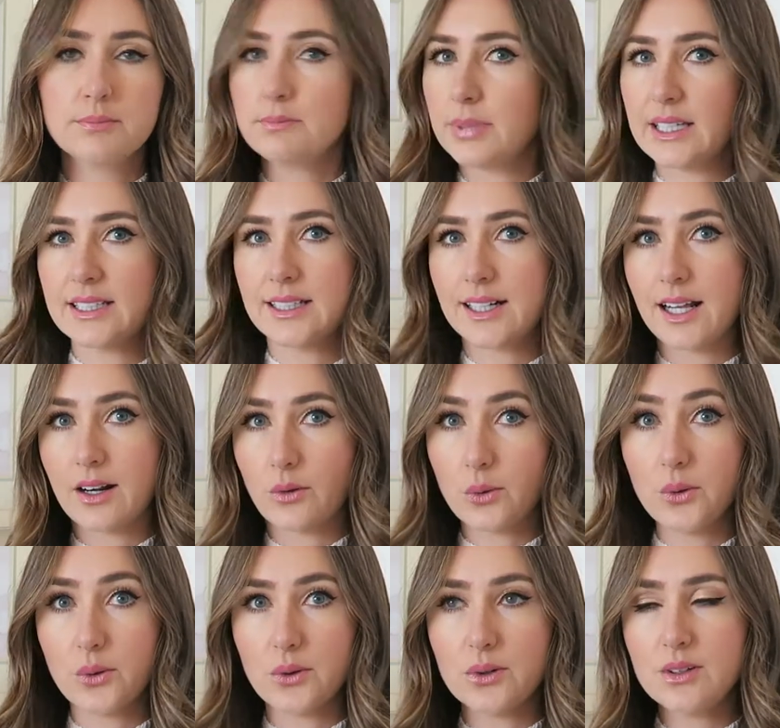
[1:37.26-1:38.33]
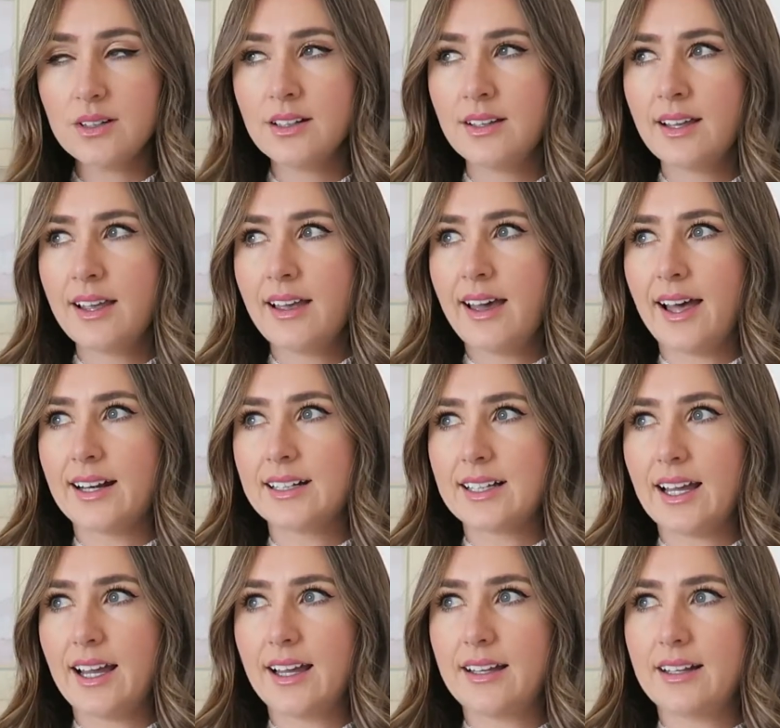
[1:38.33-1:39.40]
beaded at all, and it
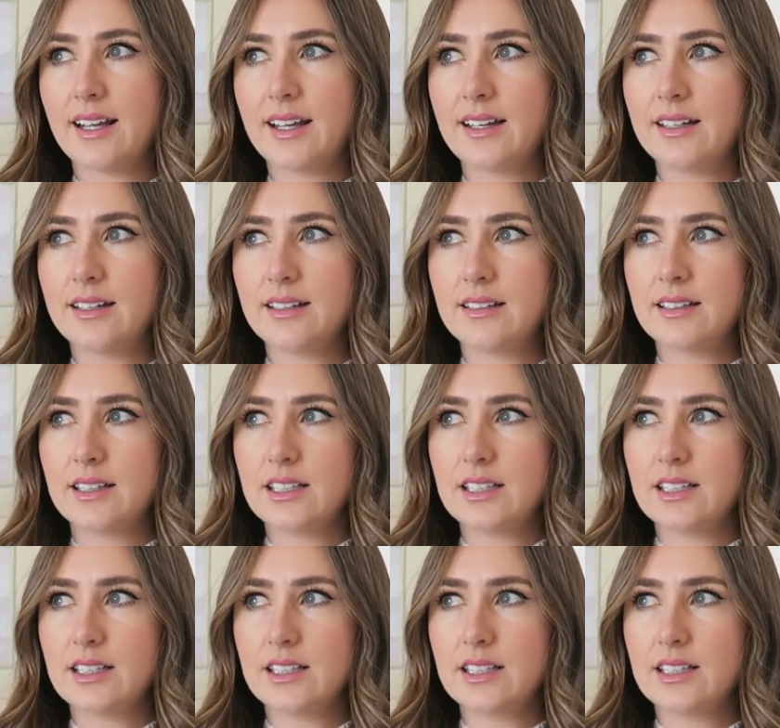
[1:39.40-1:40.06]
had